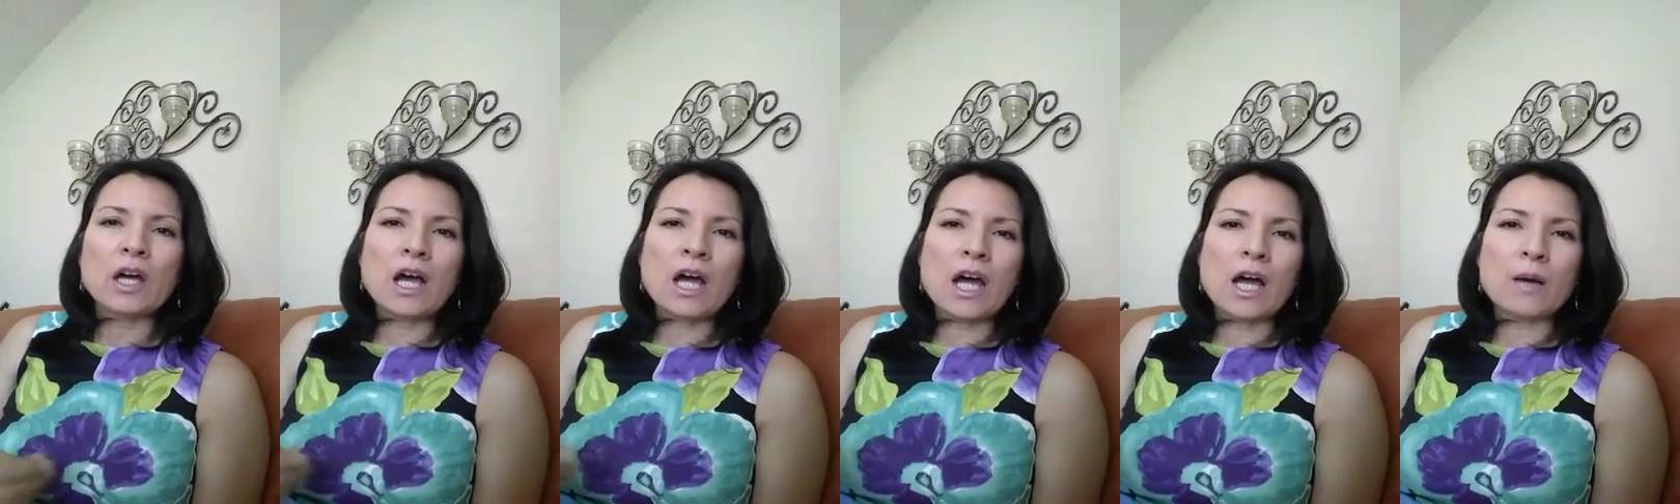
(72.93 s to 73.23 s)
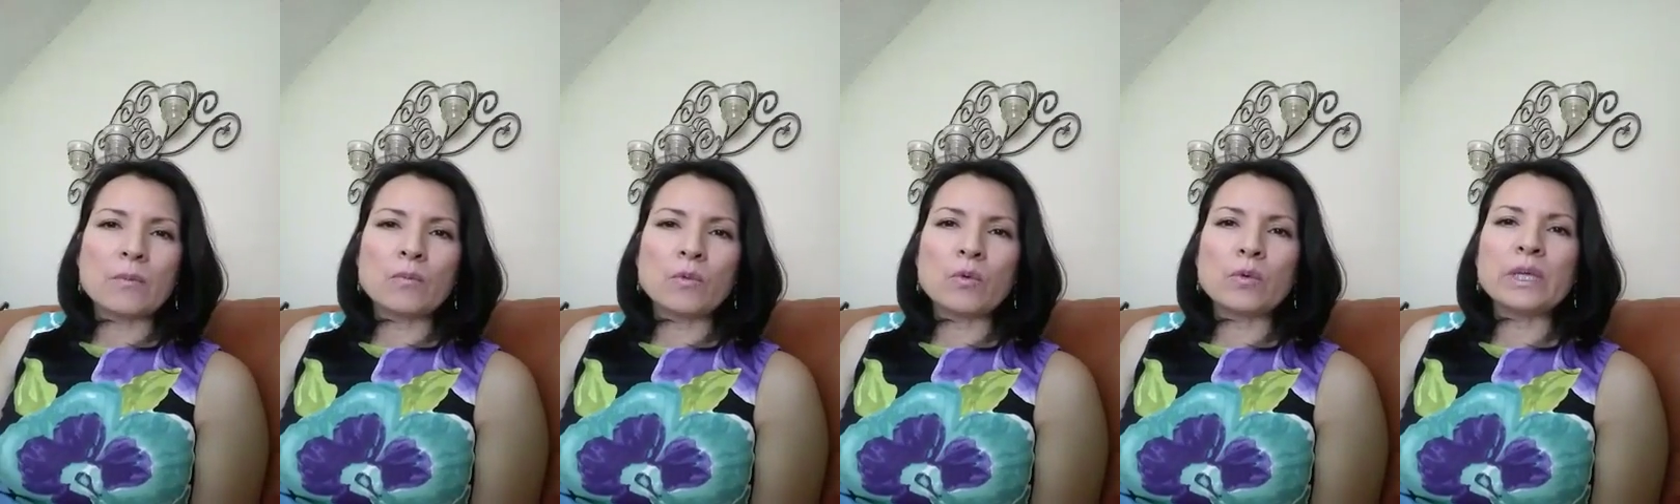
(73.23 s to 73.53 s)

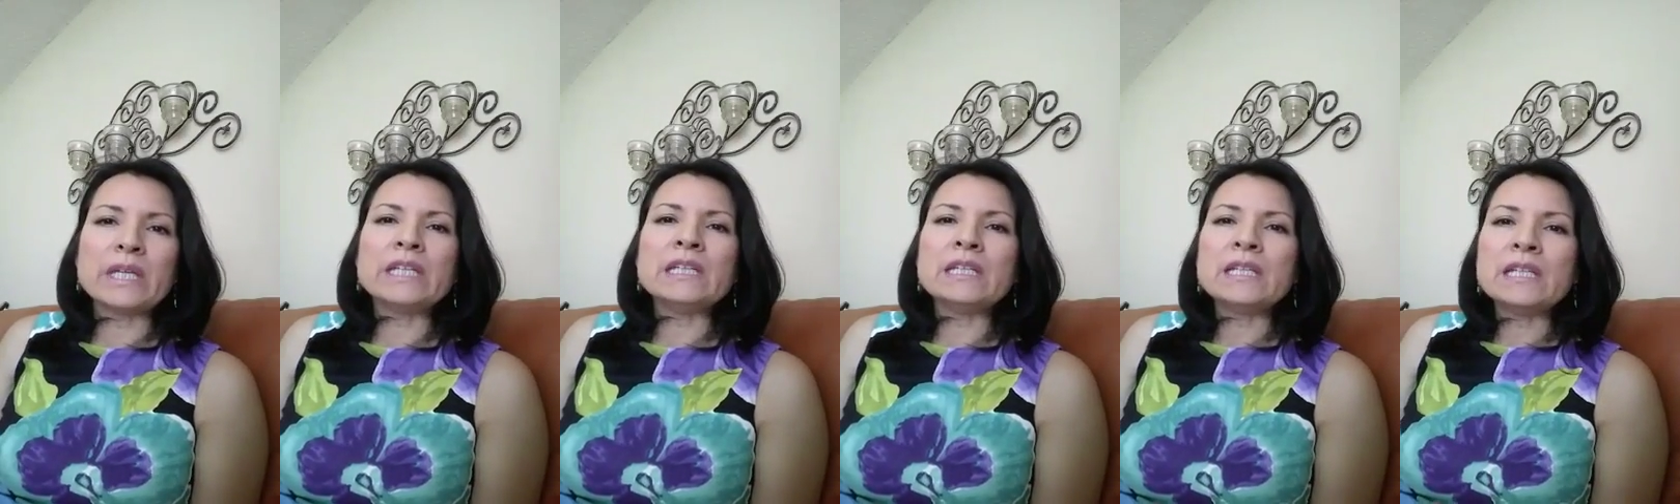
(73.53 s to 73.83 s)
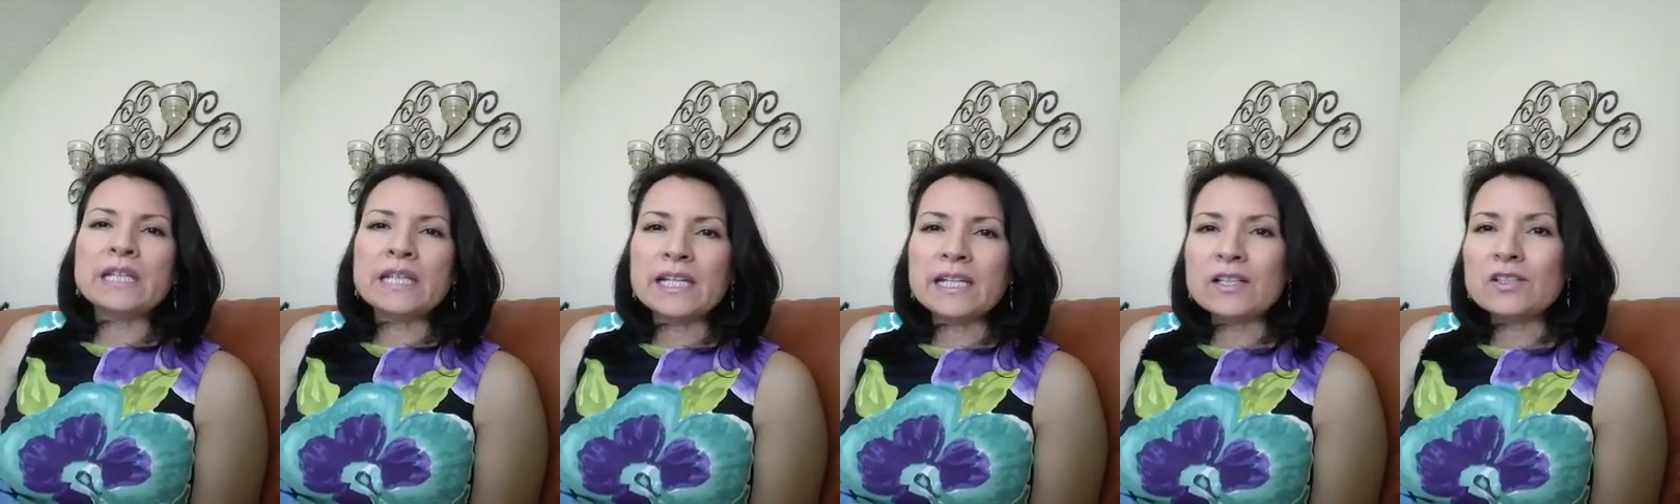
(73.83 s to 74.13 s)
we
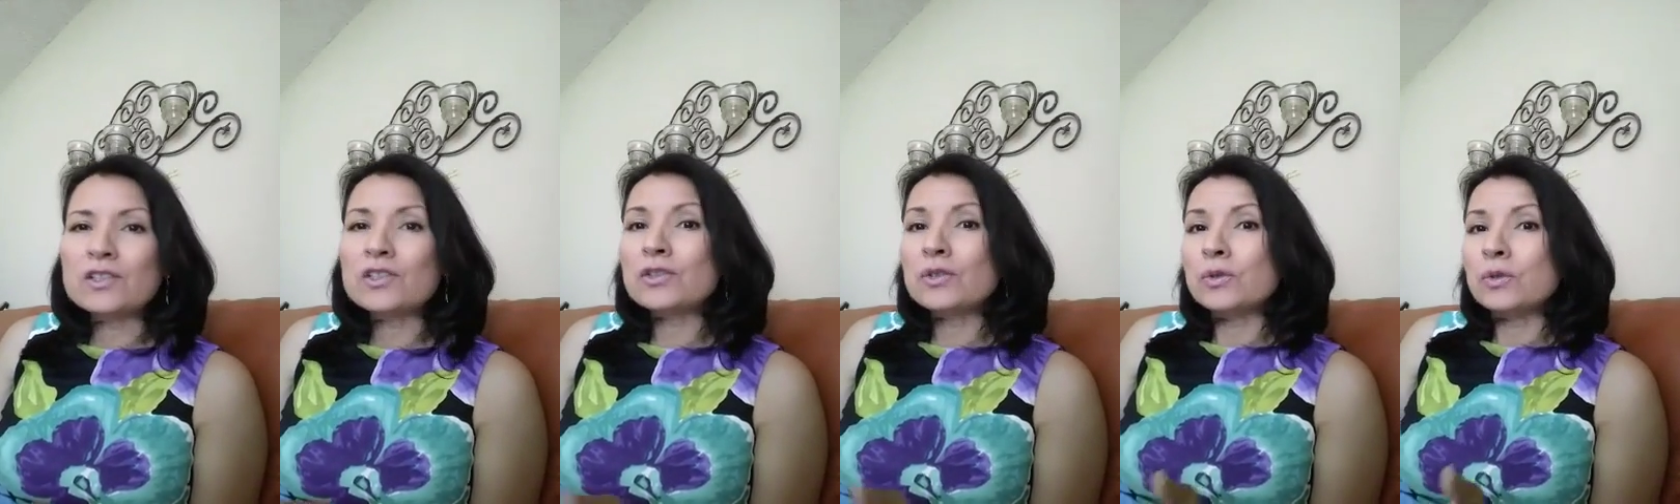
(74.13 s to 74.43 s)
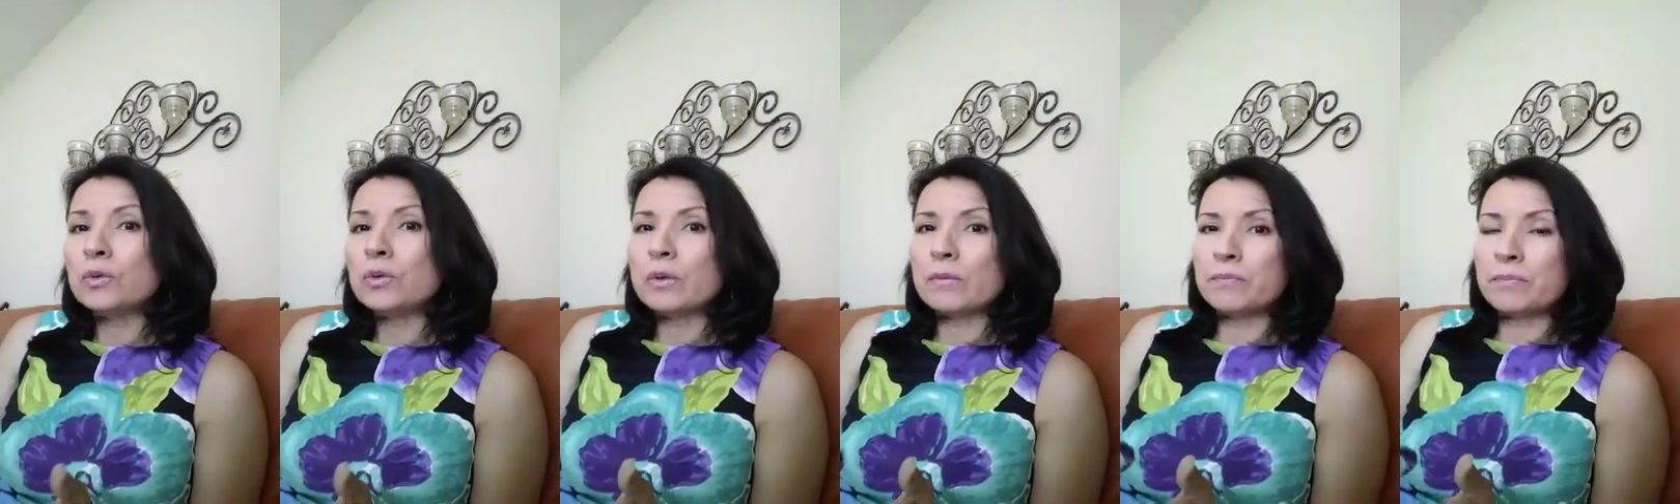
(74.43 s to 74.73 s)
need
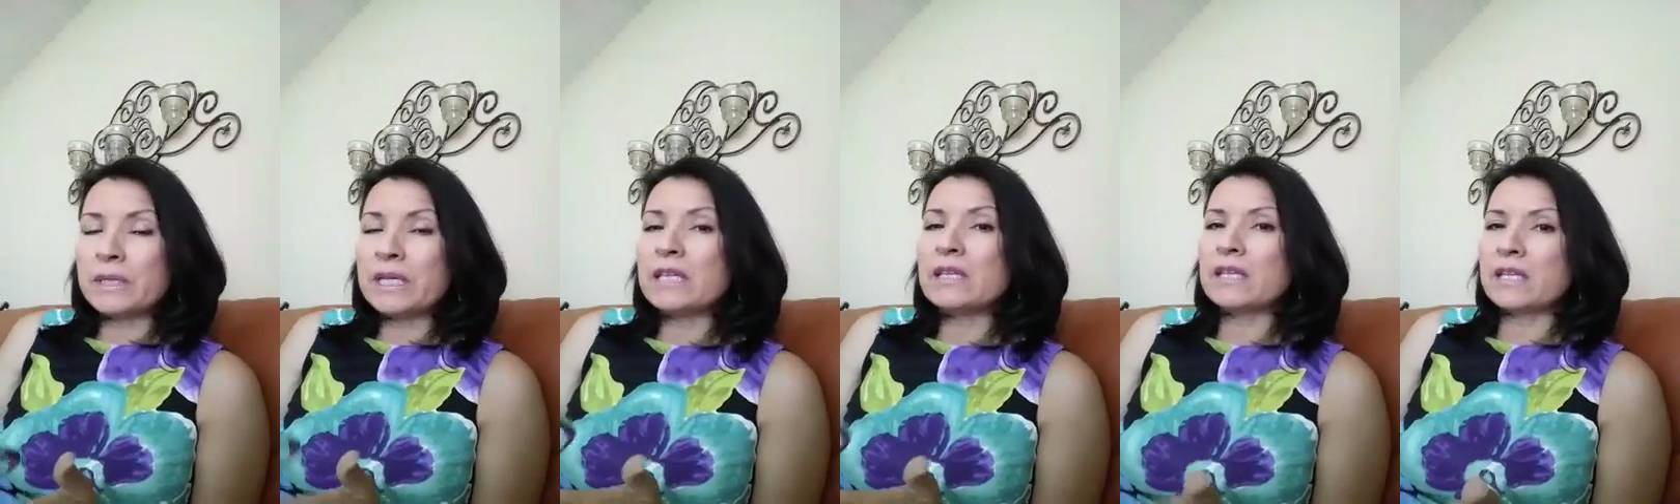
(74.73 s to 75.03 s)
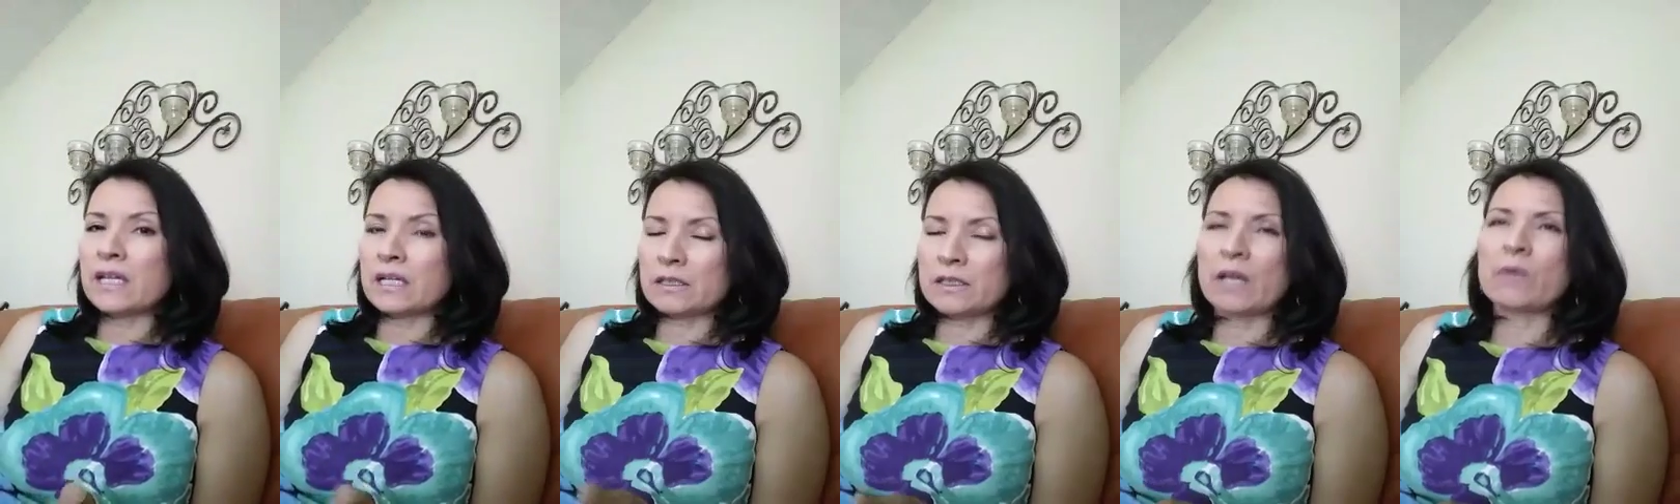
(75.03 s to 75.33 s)
to be
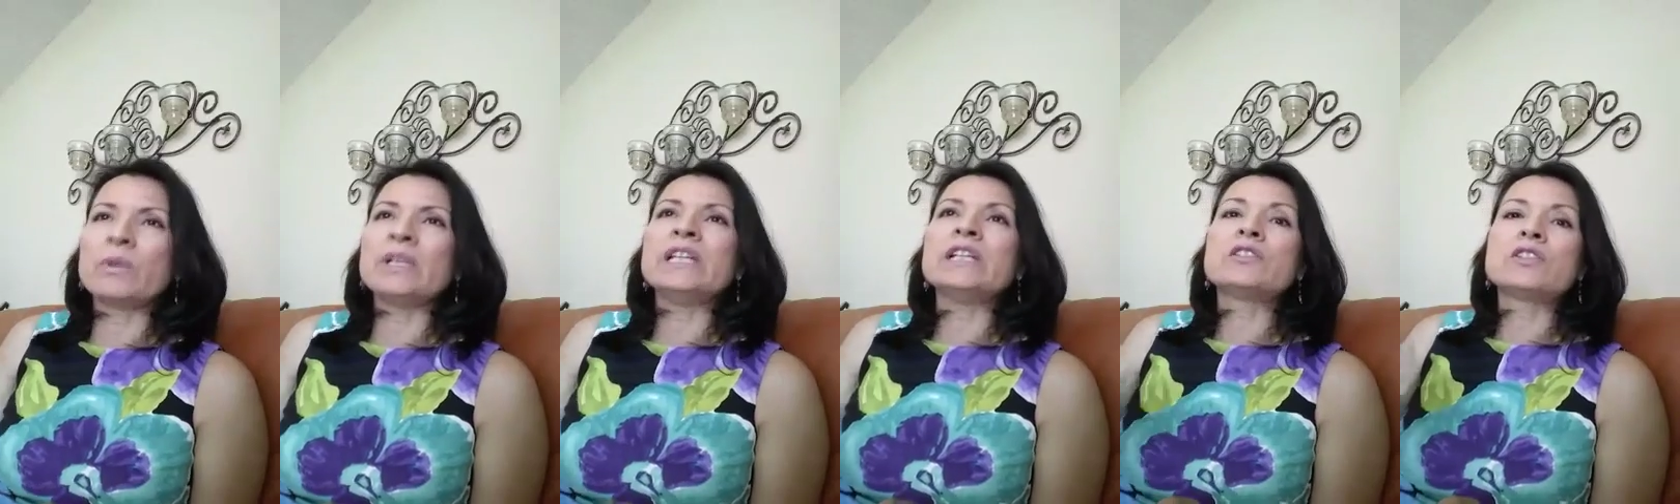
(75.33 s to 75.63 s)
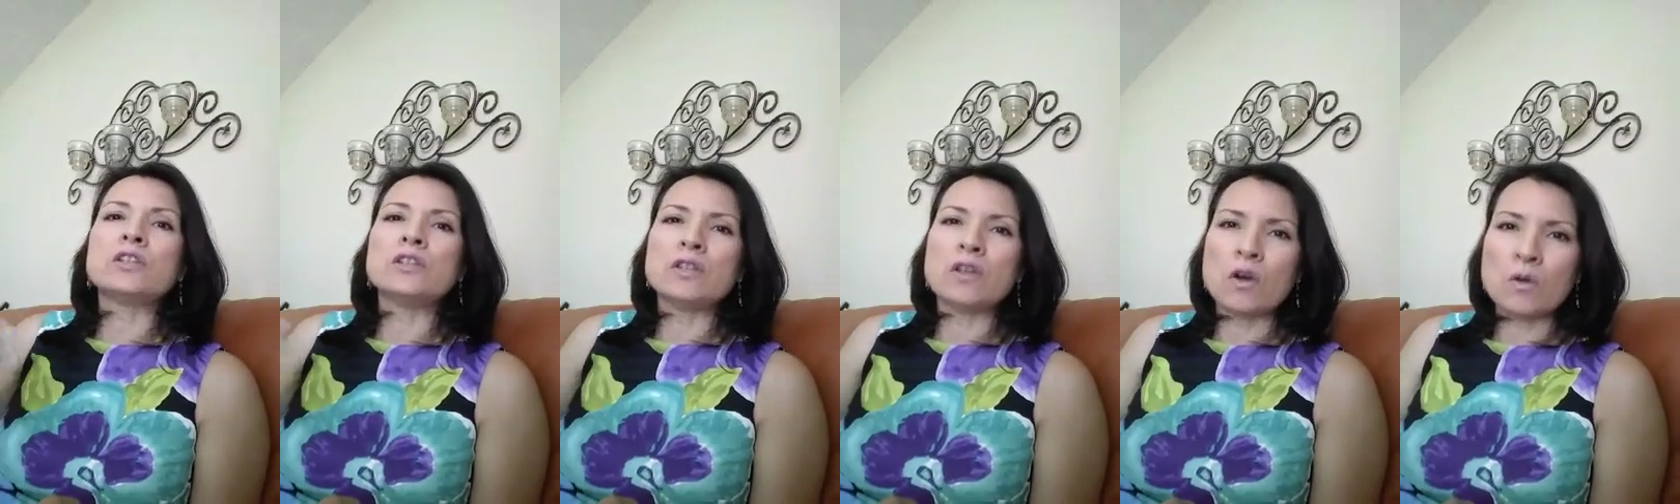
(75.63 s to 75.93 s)
the that we
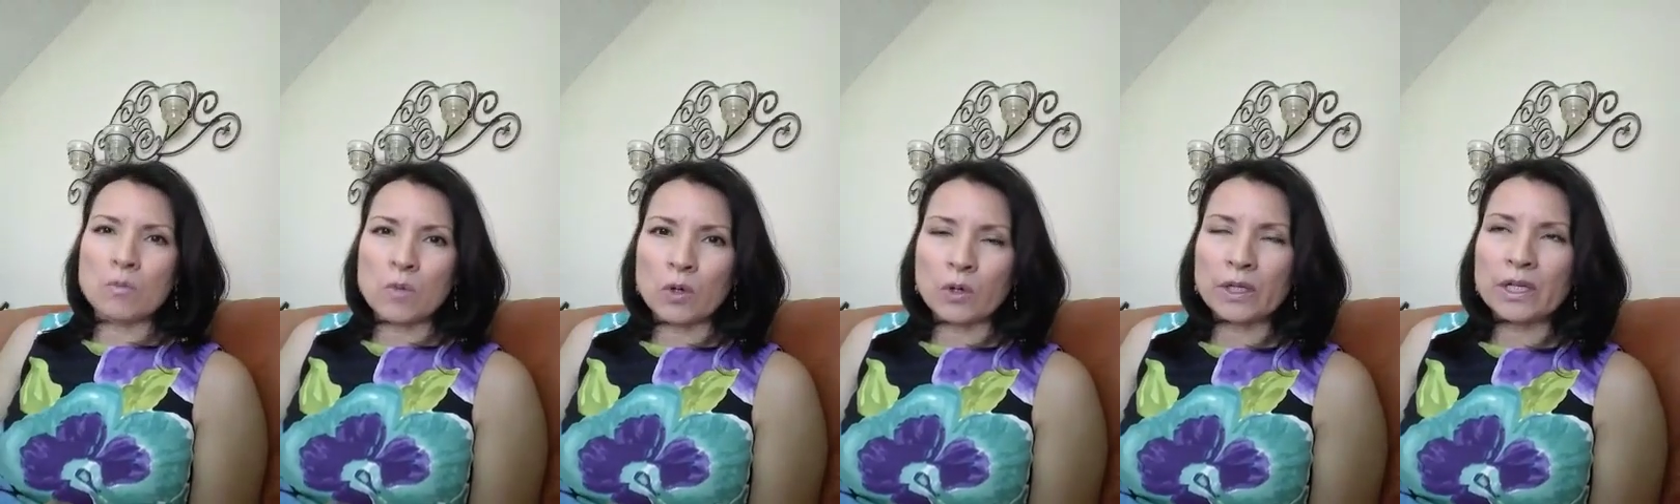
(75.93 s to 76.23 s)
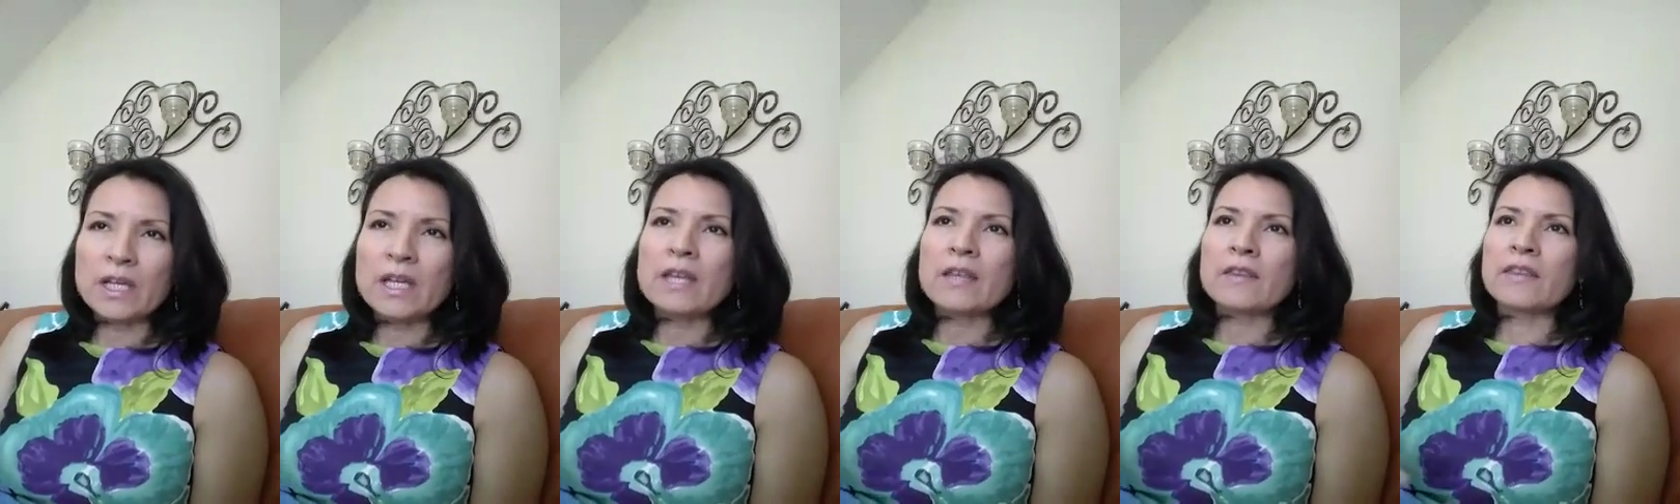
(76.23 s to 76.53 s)
need to know more,